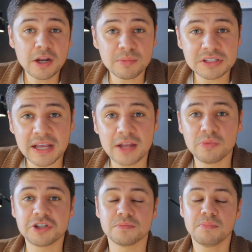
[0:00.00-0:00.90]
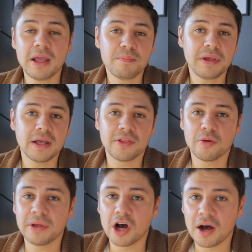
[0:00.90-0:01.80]
number 10, which might be a
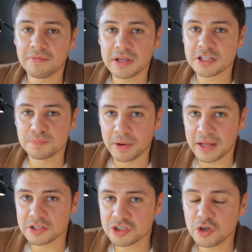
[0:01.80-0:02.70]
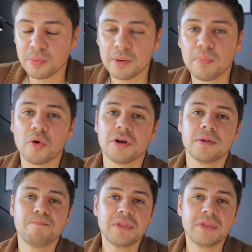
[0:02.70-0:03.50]
little bit obvious, but super important,